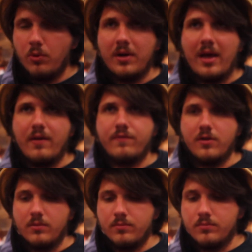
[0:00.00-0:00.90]
you would have
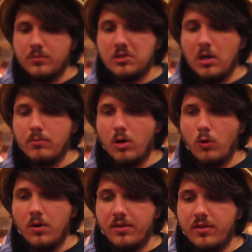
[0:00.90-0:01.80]
gumbo
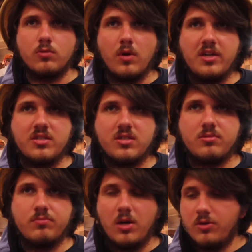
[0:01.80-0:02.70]
with rice
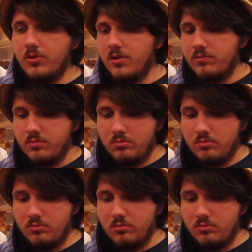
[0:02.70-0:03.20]
under it,